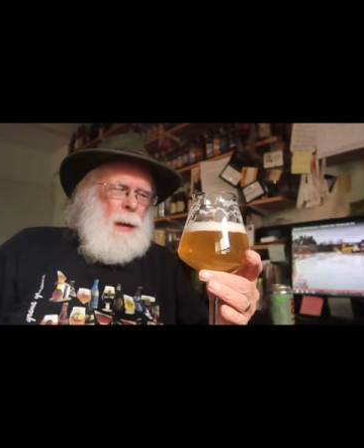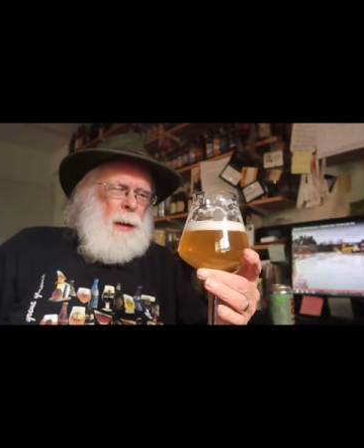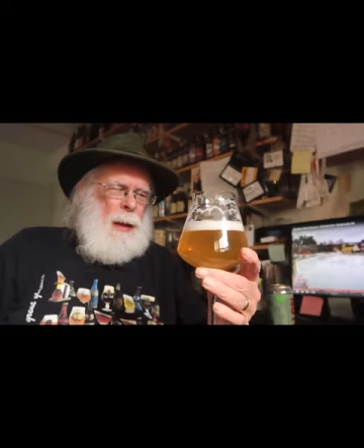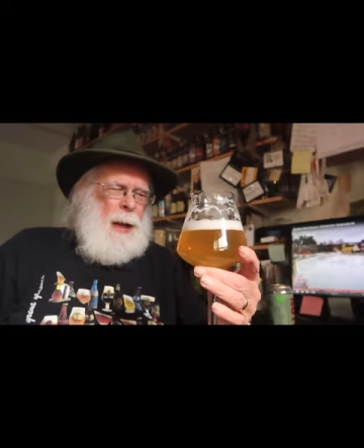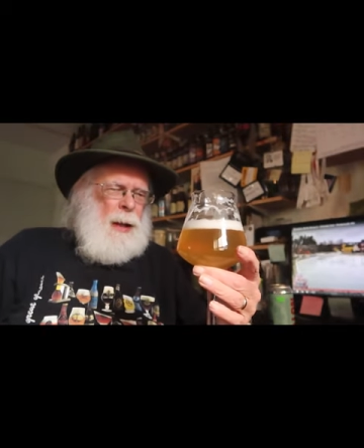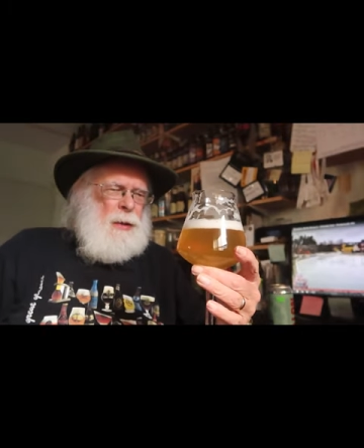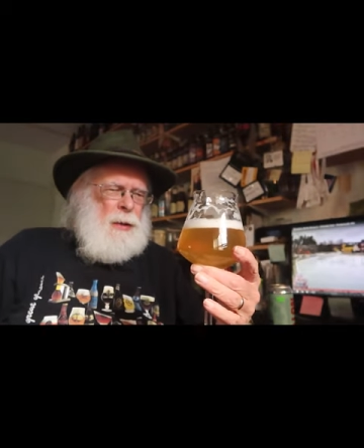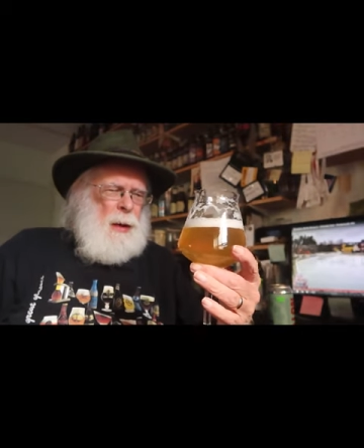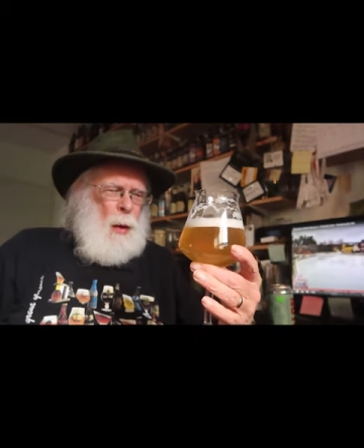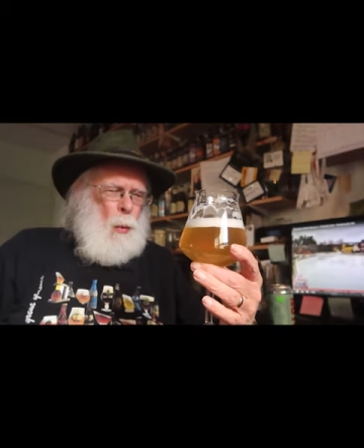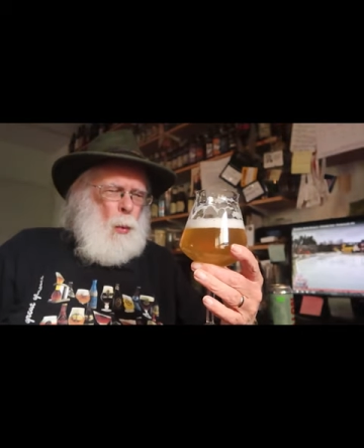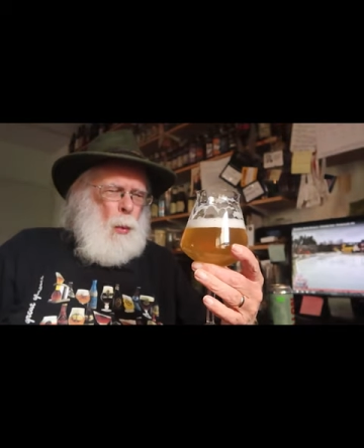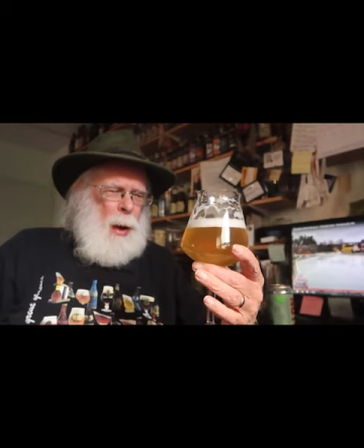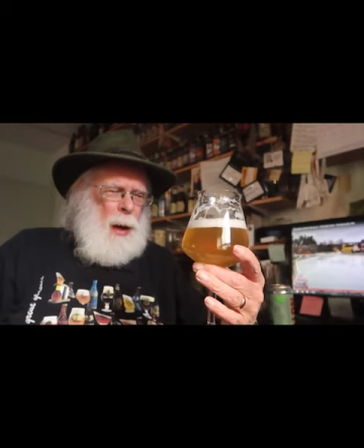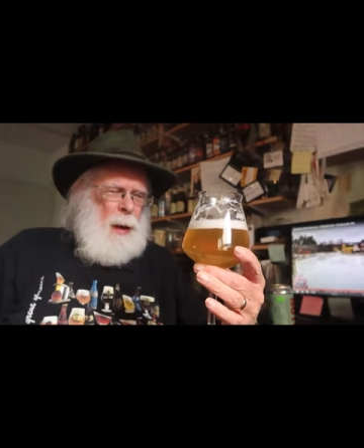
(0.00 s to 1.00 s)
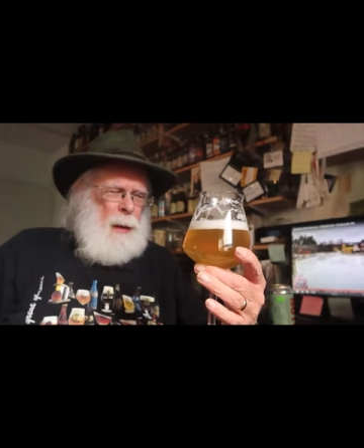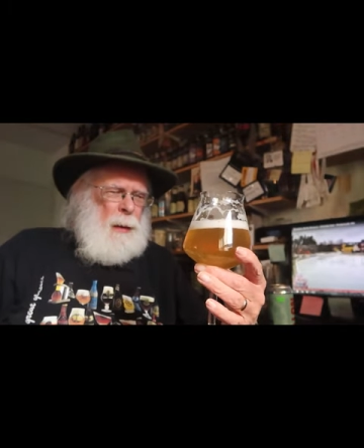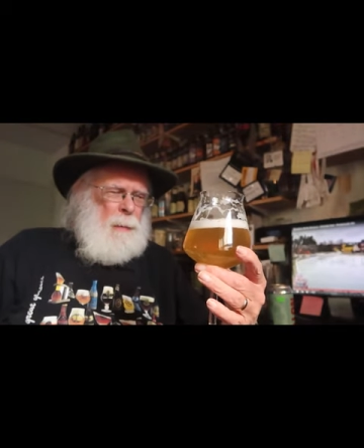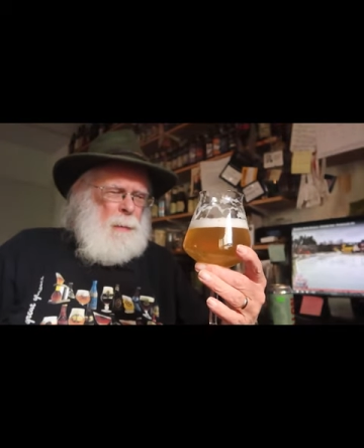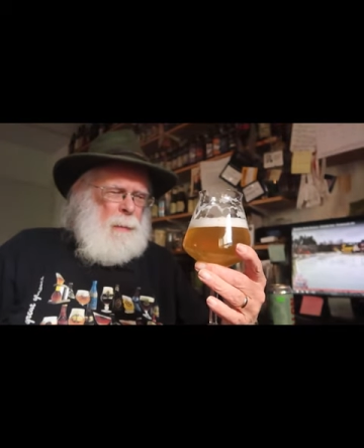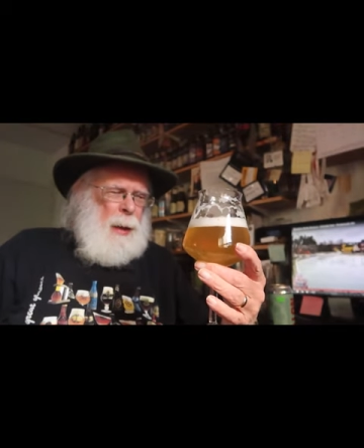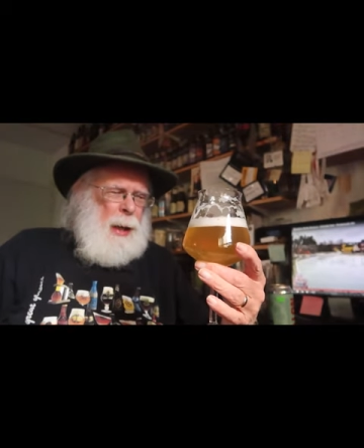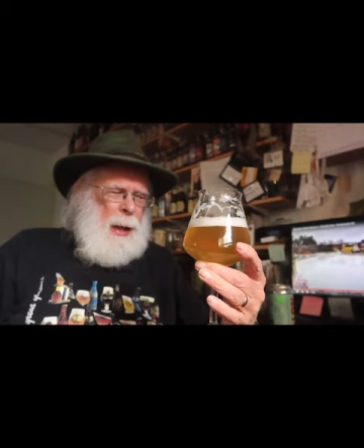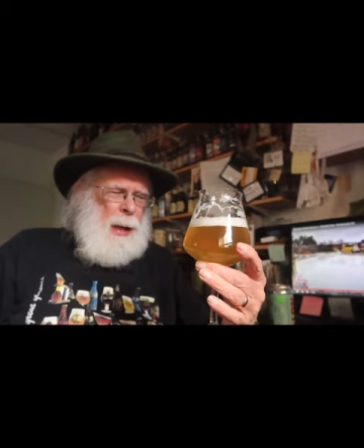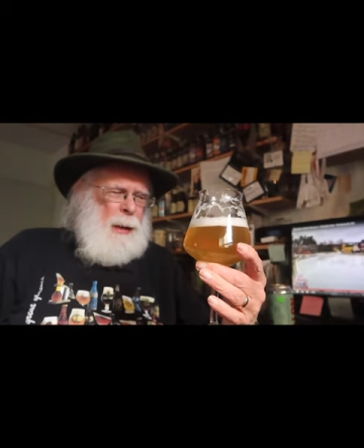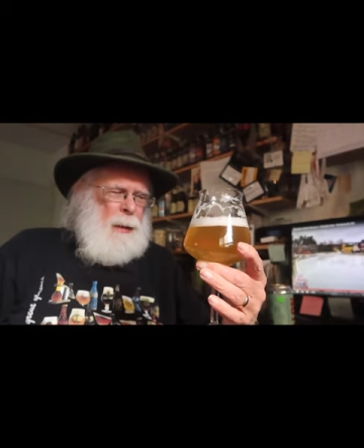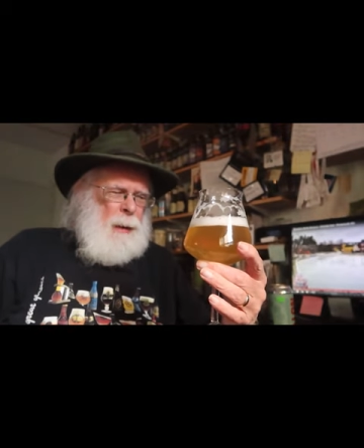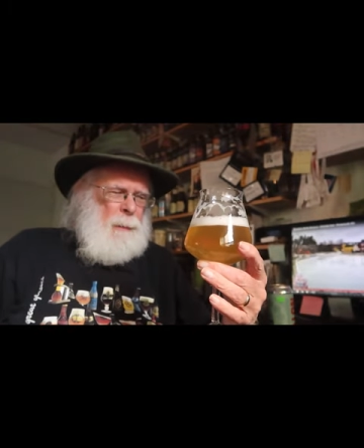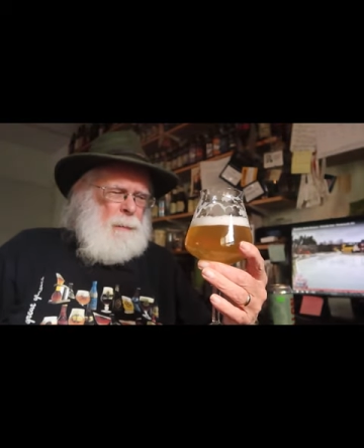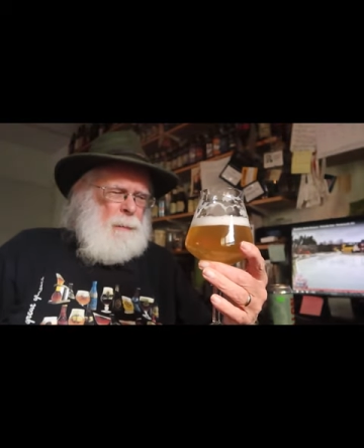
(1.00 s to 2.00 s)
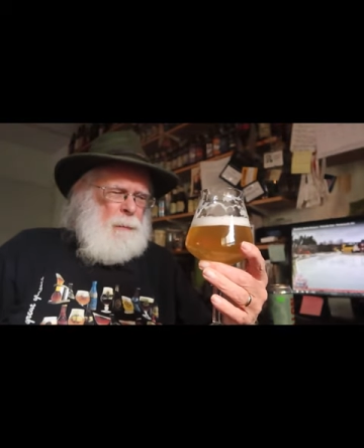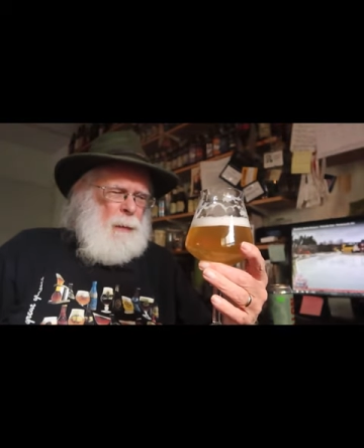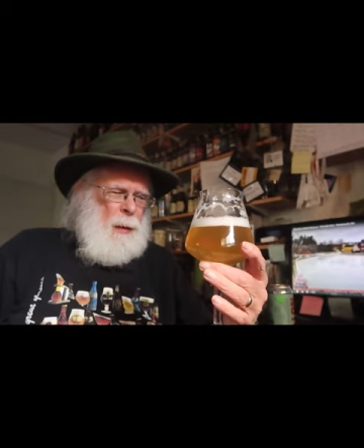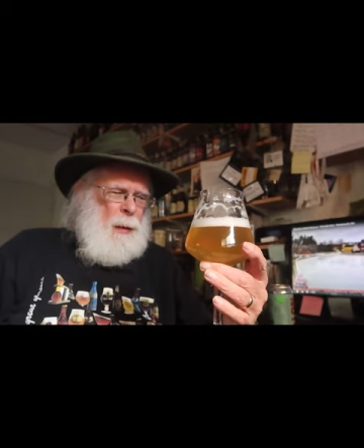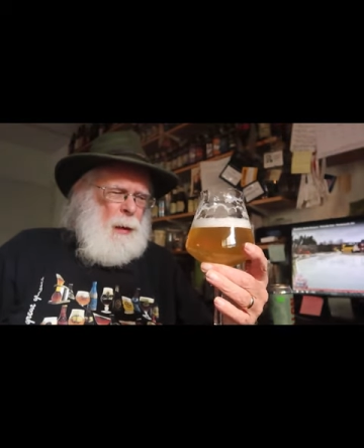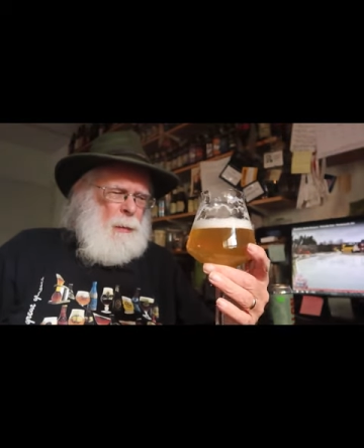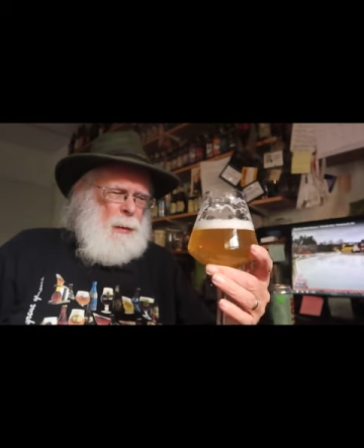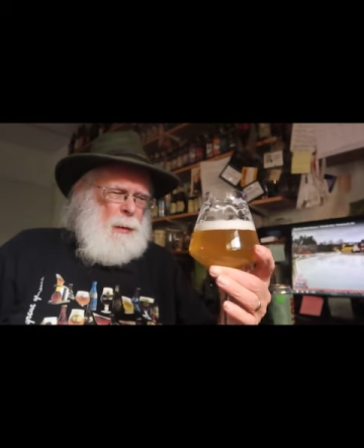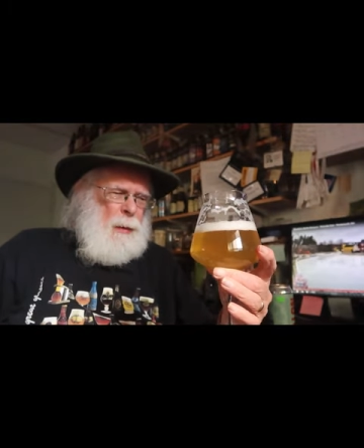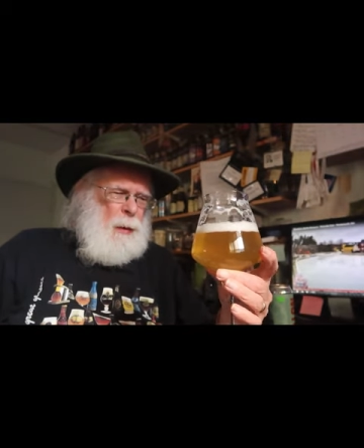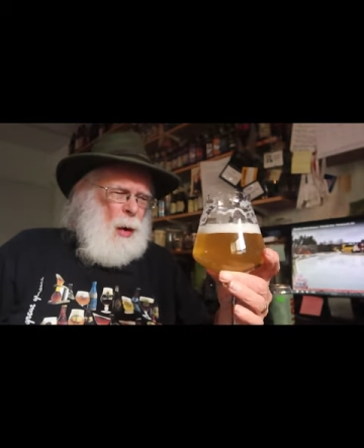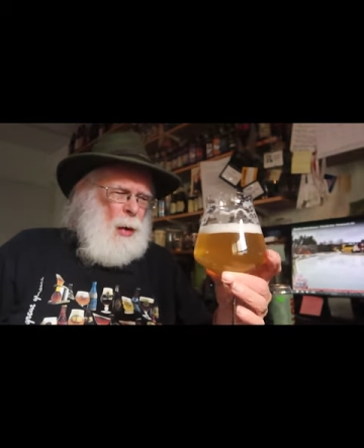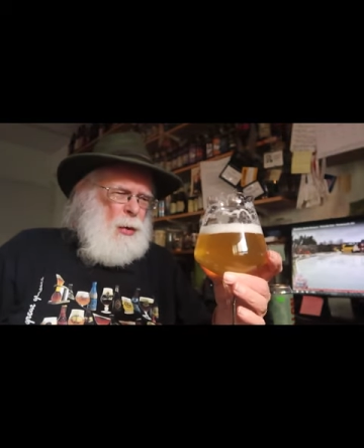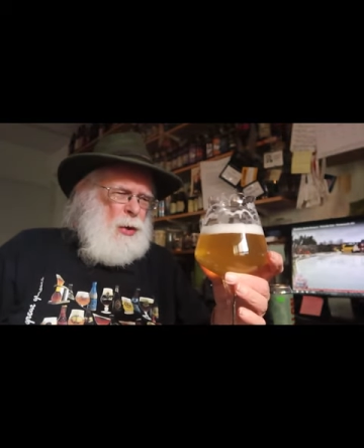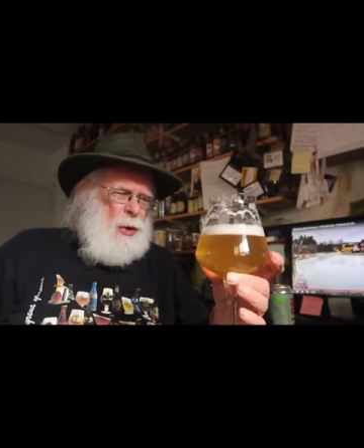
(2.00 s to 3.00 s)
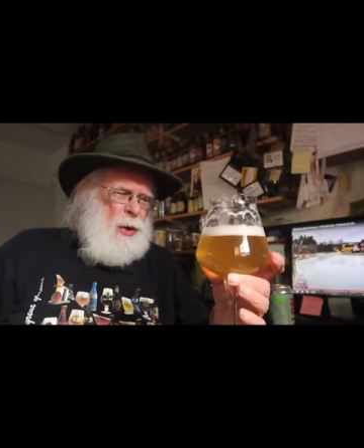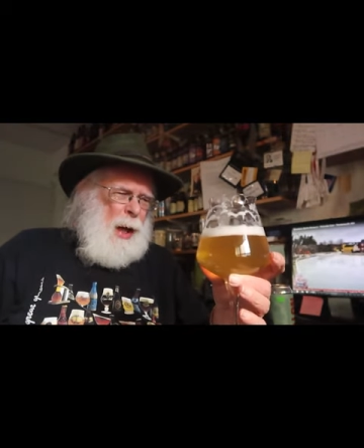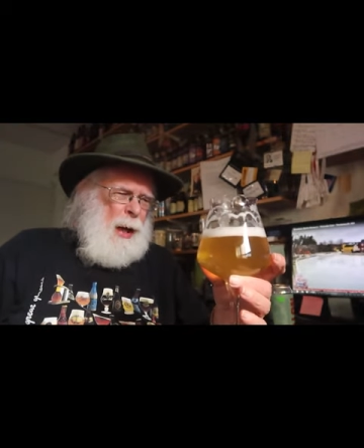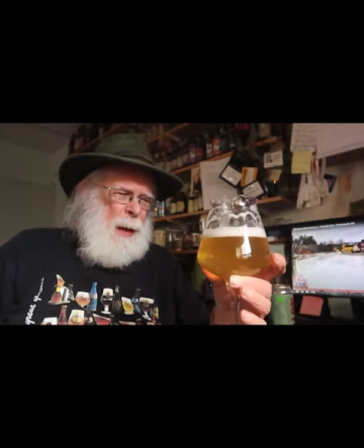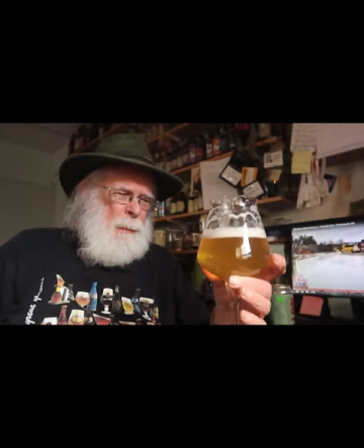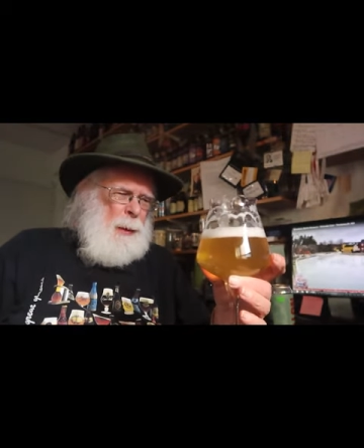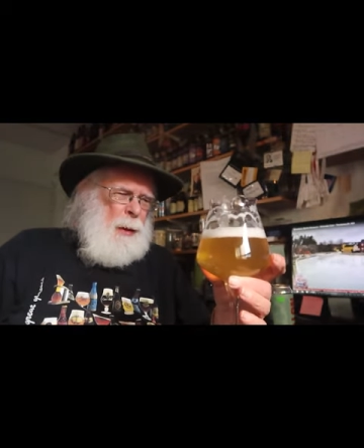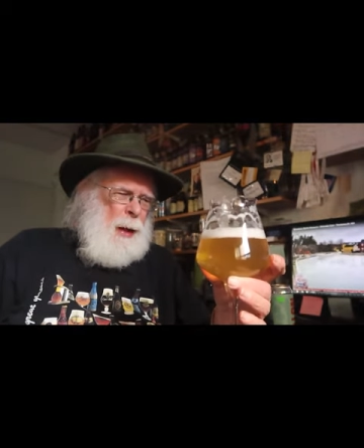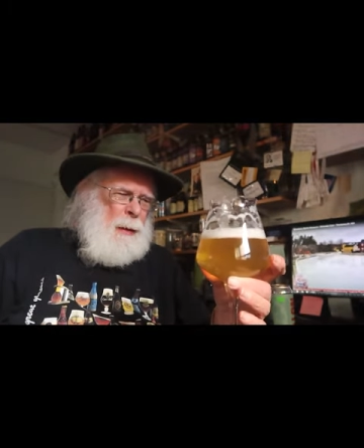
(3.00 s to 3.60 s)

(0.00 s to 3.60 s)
That's a well-made Kolsch-style uh, beer.